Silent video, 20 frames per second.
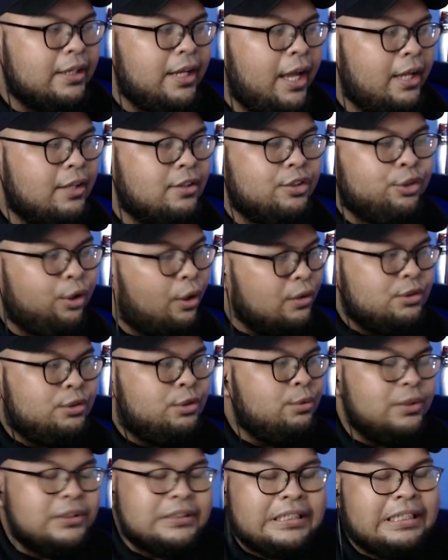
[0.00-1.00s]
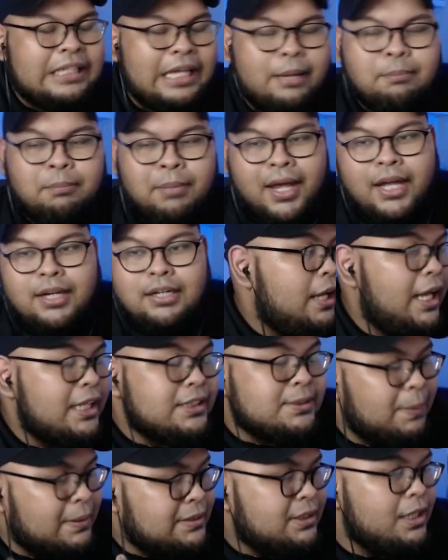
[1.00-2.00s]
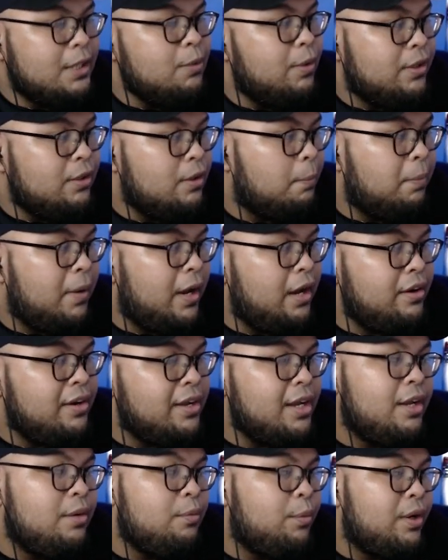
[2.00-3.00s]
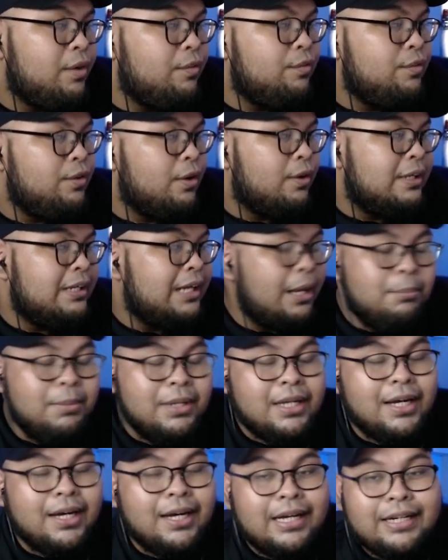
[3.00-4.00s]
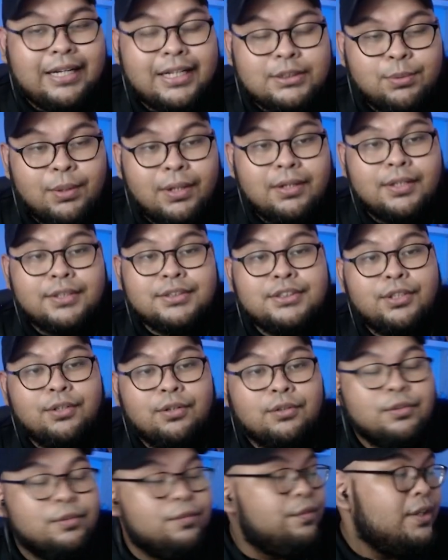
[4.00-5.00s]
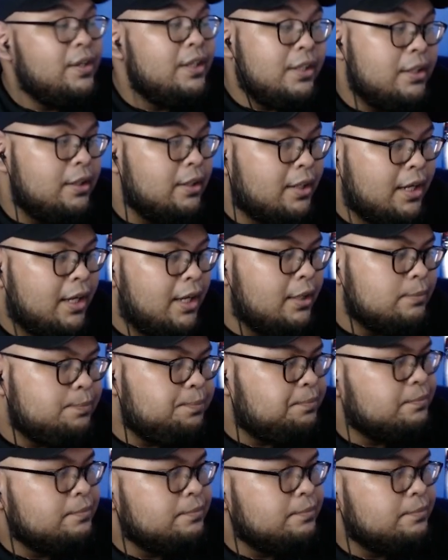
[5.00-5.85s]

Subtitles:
and Dawn 2 isn't that bad, especially when you're pairing it with your Nami card as well as your Luffy leader card.